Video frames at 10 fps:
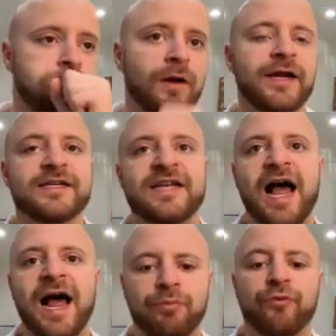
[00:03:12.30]
I guess,
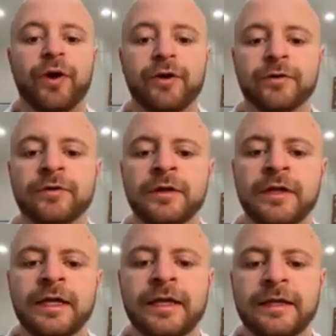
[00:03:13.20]
operator,
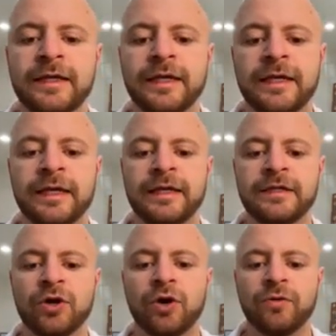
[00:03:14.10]

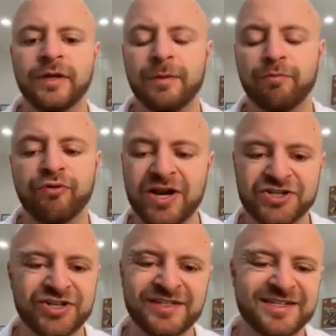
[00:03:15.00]

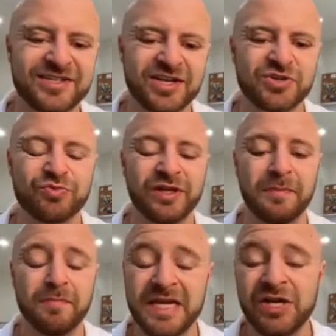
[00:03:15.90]
impressions doesn't really
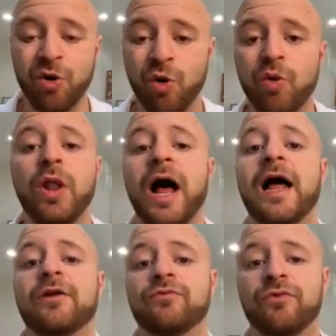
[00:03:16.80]
mean a whole
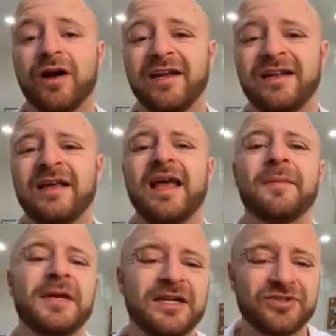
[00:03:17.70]
lot, right? I
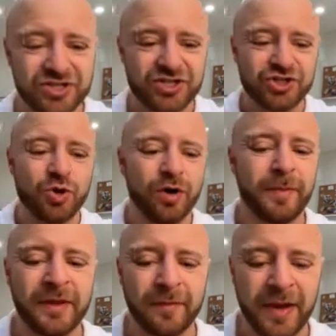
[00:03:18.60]
mean, it just showed up
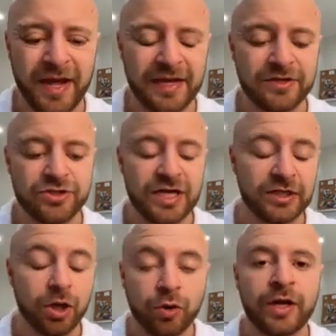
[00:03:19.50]
on the page. It
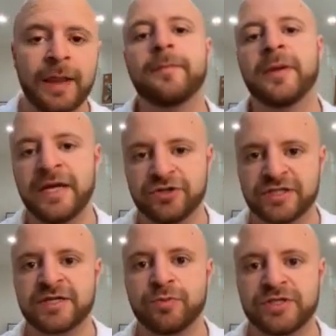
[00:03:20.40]
loaded on the page
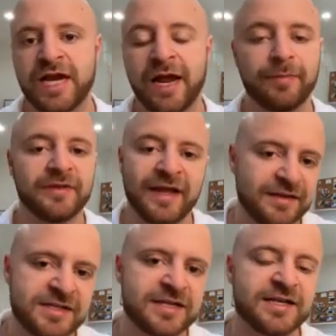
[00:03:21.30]
that someone's on, but that
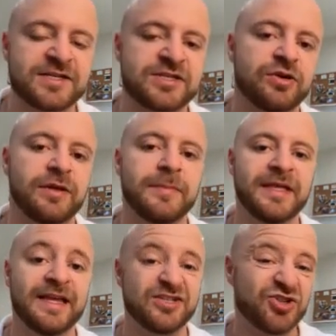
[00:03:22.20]
doesn't necessarily mean
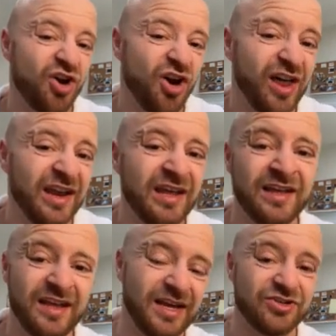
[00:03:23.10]
they saw it.
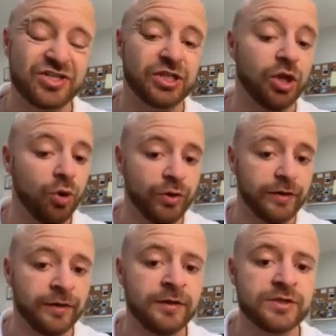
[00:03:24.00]
It just loaded.
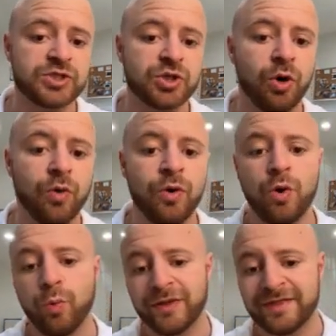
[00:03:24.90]
So
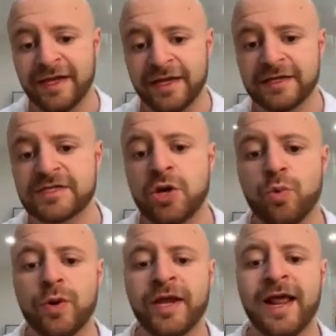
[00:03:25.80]
with this,
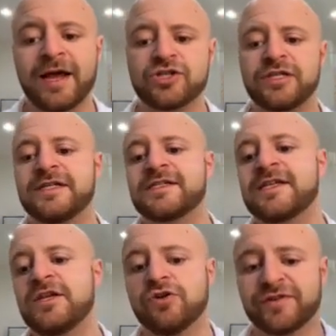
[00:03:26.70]
we can actually
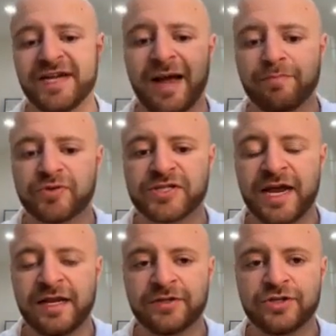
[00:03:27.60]
see your top
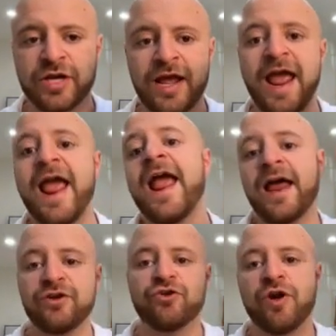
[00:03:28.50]
percentage
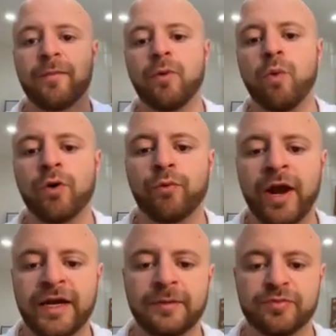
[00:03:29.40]
and your number one
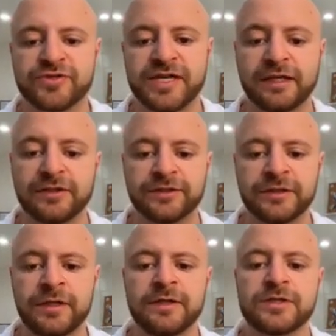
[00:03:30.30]
ranking percentage.
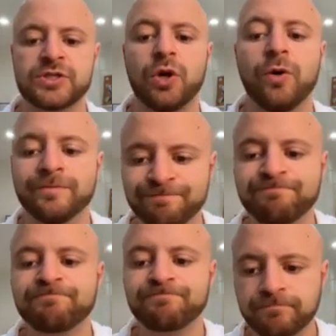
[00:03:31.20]
So
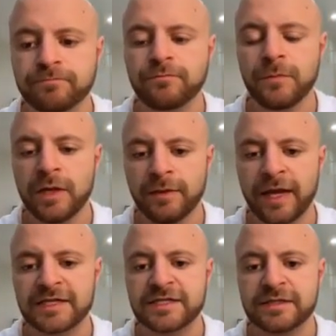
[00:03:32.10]

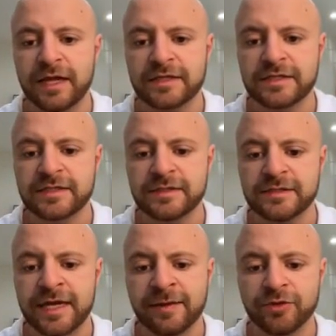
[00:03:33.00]
that's
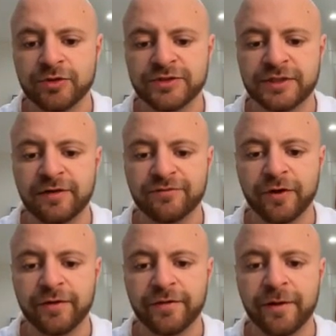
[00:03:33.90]
damn good stuff
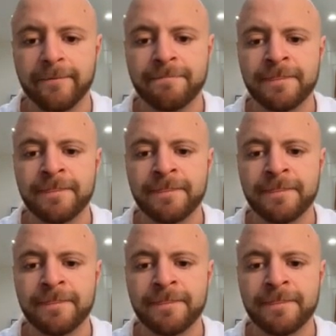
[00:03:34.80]
right there.